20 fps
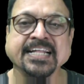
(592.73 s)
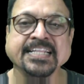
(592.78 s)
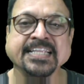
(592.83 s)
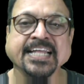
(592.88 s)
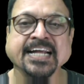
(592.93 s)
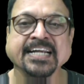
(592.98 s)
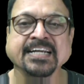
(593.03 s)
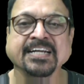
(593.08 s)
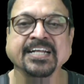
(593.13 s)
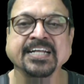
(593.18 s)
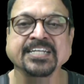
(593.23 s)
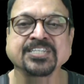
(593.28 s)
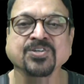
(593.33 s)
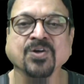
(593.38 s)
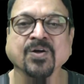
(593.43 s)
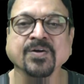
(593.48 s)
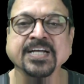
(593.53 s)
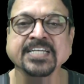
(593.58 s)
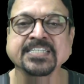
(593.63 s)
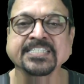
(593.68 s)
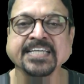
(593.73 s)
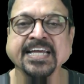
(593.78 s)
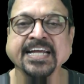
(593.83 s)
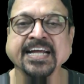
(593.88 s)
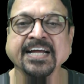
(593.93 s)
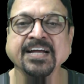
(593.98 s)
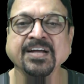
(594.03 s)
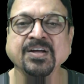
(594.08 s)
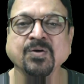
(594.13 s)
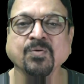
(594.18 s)
that the strongest
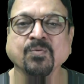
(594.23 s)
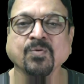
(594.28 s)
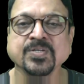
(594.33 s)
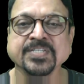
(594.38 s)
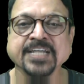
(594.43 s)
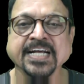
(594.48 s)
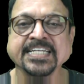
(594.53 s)
king was